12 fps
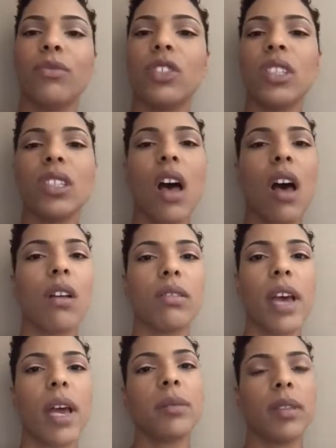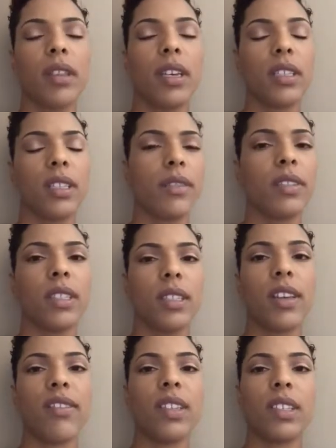Just all types of things ever
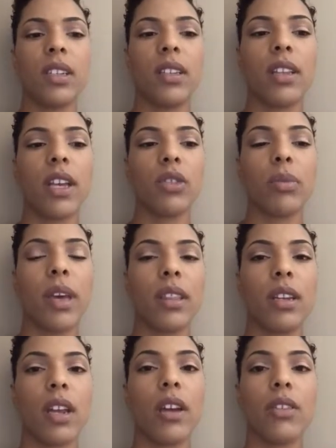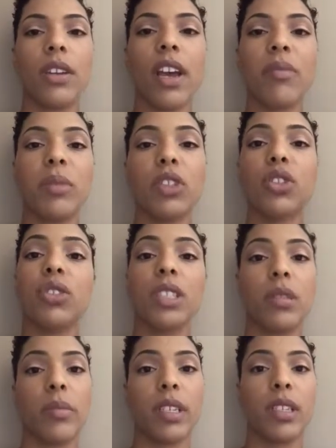since I visited the naturopathic doctor, and I've been
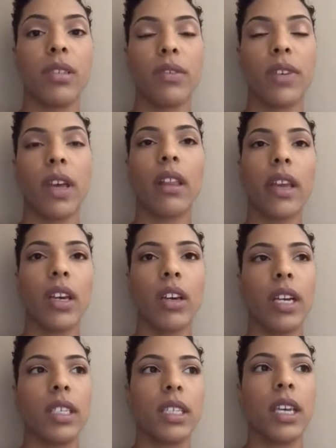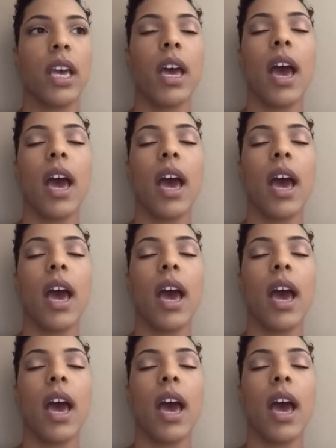stressing myself out like crazy.